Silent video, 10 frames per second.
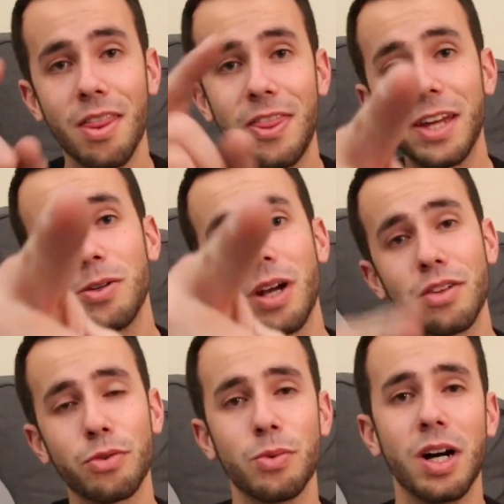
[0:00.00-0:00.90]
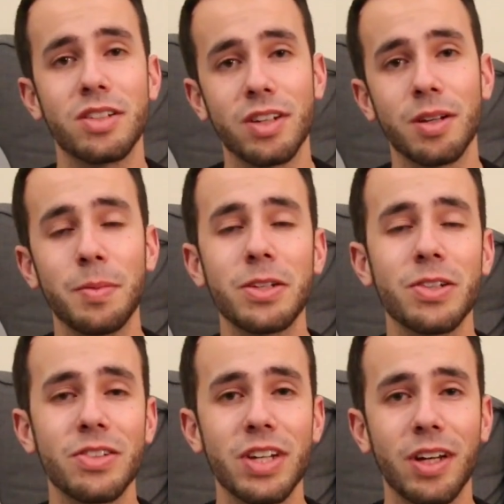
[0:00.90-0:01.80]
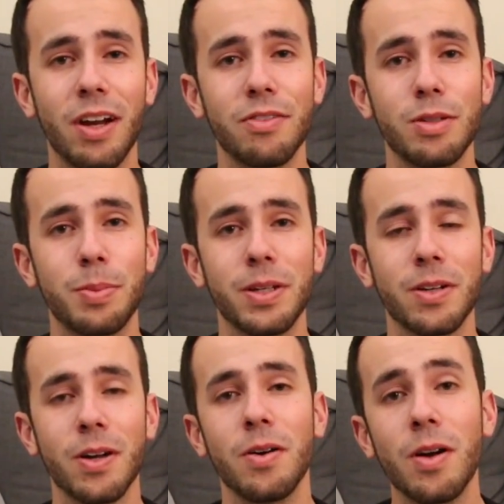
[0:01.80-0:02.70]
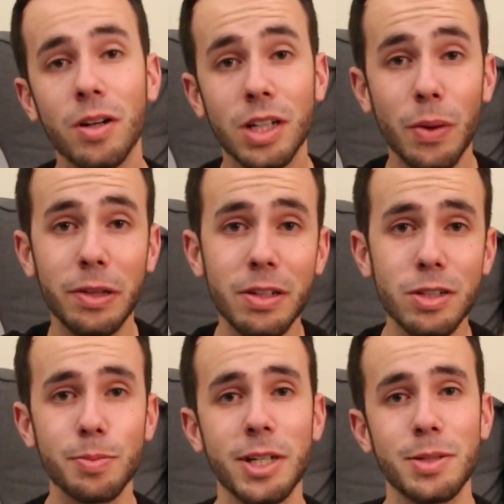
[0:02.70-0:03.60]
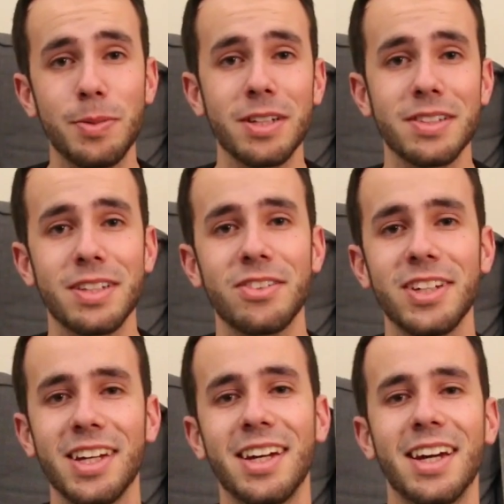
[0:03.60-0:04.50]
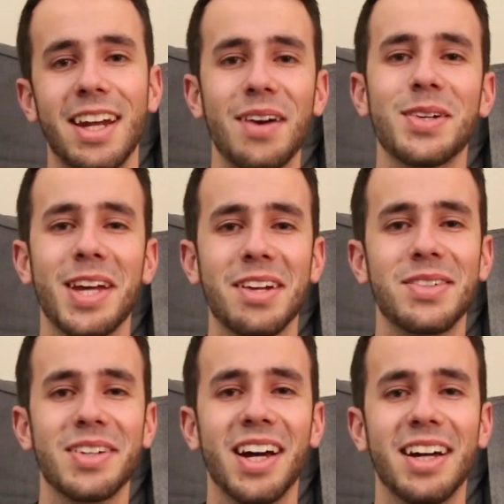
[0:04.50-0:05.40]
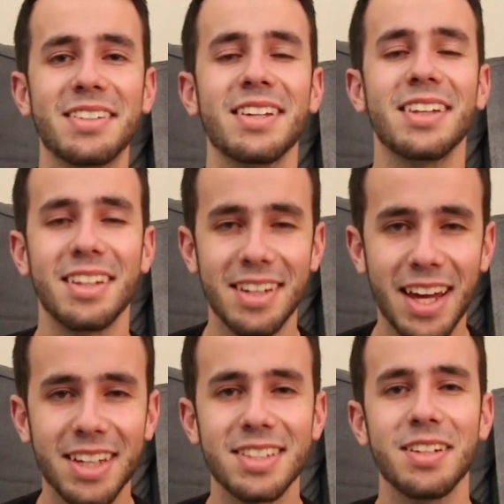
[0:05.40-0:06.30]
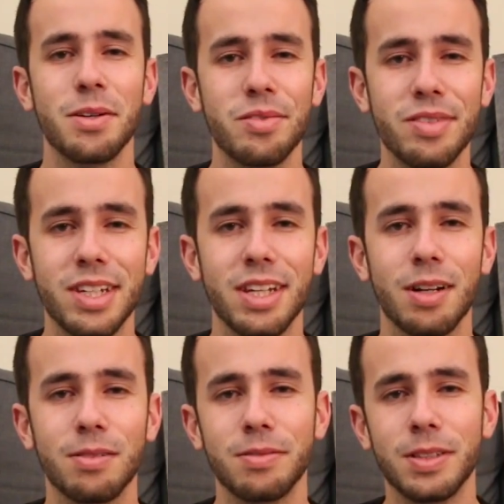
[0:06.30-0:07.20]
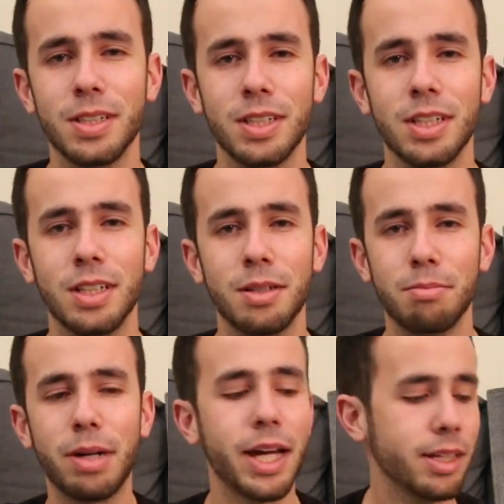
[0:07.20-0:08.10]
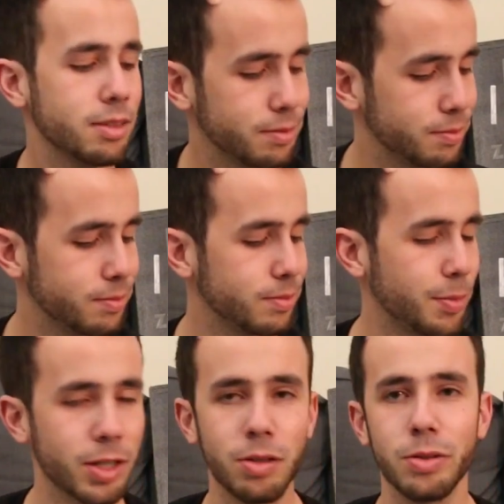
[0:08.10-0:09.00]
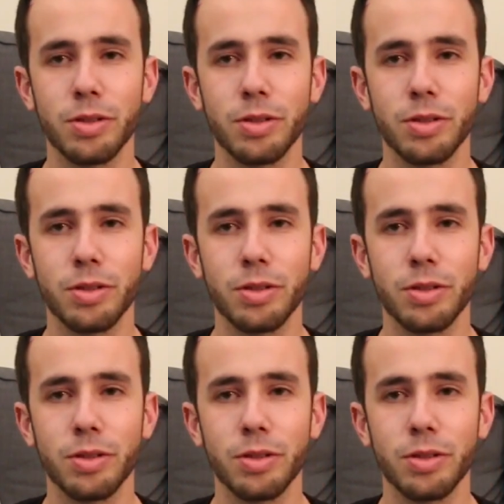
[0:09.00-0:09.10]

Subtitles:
Thank you guys for watching. Make sure to check out FCP Euro. Go out there and spread some positivity, and I will catch you guys in the next video. Bye. I'm gonna go do